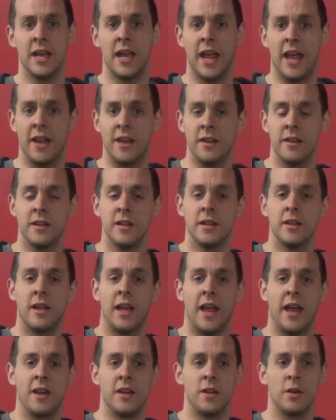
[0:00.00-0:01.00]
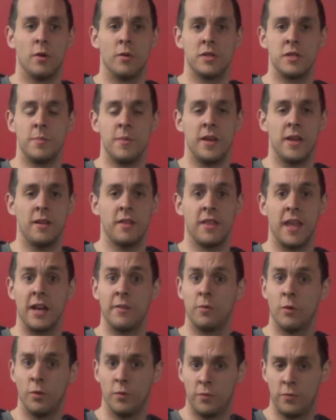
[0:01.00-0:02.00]
and to be
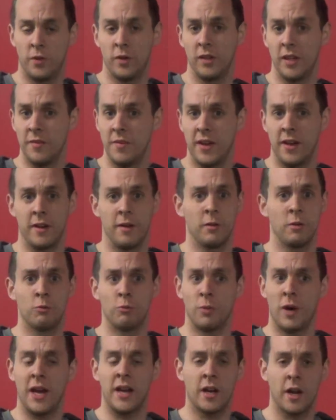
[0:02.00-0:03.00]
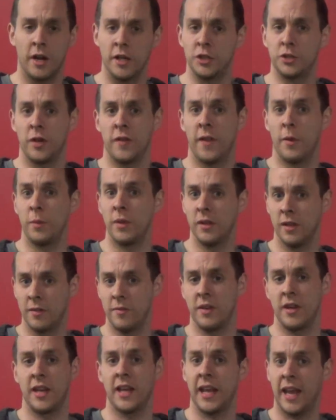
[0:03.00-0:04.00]
thankful for living in a great country that we live
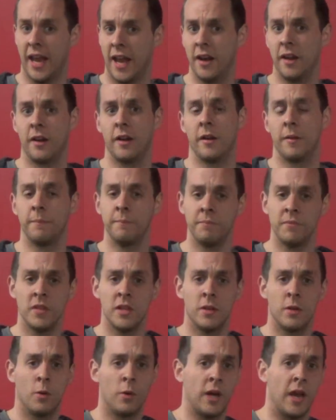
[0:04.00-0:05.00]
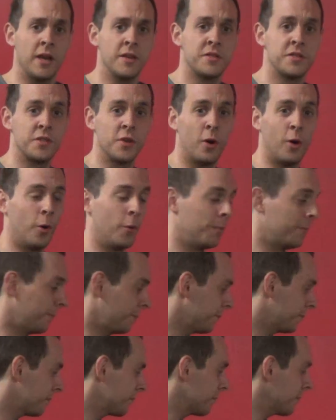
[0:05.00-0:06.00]
in Canada. Okay,
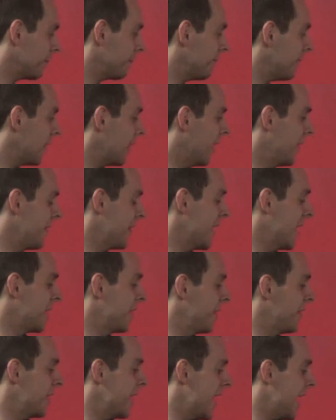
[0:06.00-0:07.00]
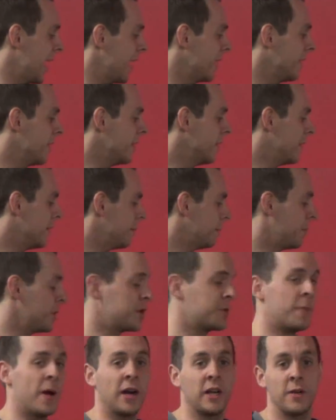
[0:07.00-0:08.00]
so at the end of the day,
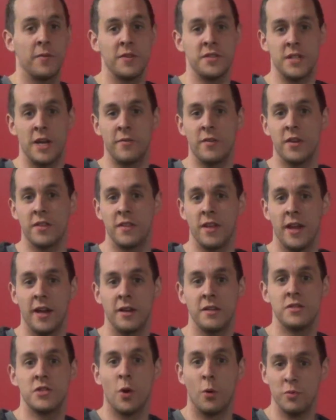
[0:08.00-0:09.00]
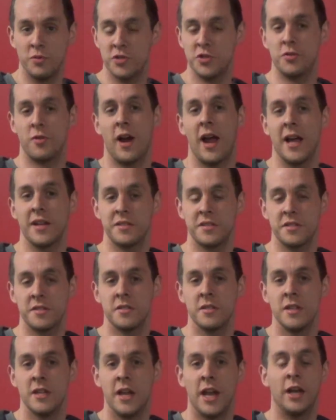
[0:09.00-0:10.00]
perspective is everything. Don't
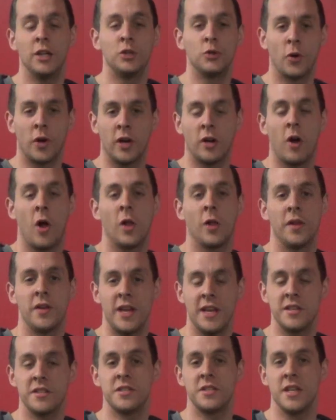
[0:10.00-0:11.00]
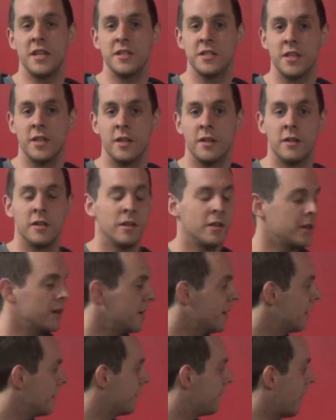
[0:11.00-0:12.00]
stress. Enjoy your holiday season.
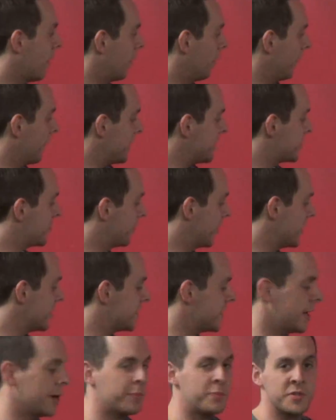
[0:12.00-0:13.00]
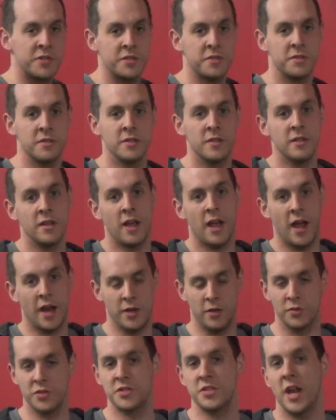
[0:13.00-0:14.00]
Follow these 3 tips and
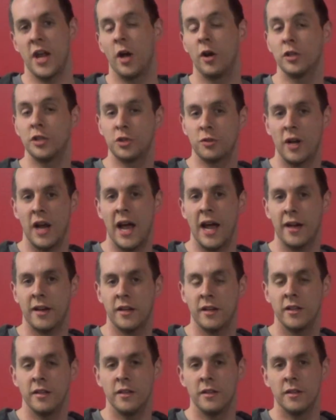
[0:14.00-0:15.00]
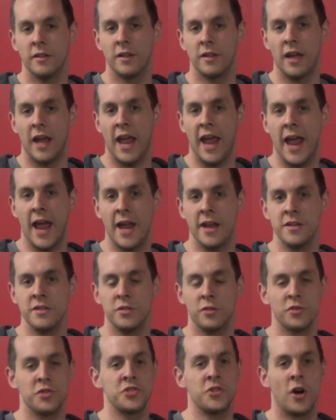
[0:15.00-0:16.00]
you'll stay on track, and
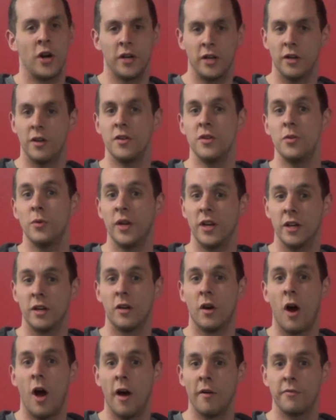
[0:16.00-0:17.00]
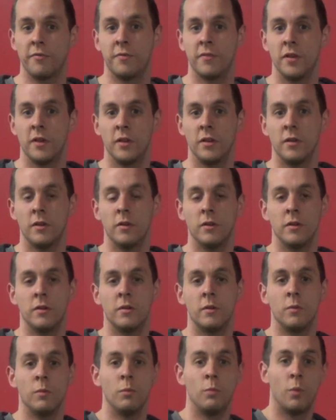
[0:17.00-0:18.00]
you'll start your new year off
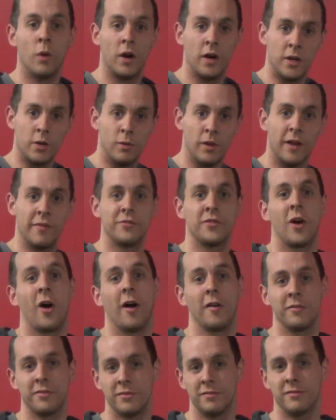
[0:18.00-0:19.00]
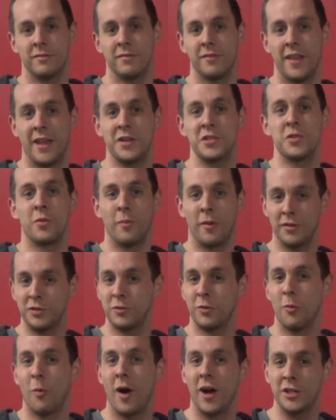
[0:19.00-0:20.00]
where you left off. Thanks so much
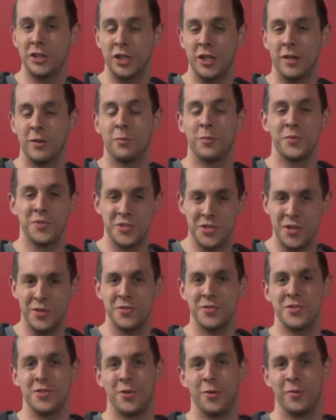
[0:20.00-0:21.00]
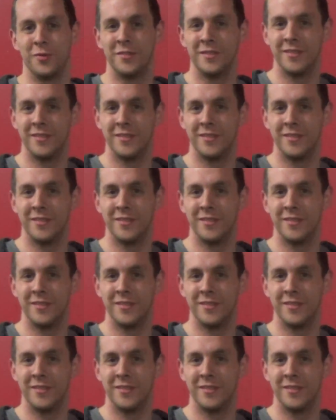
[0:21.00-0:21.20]
for watching. We'll see you soon.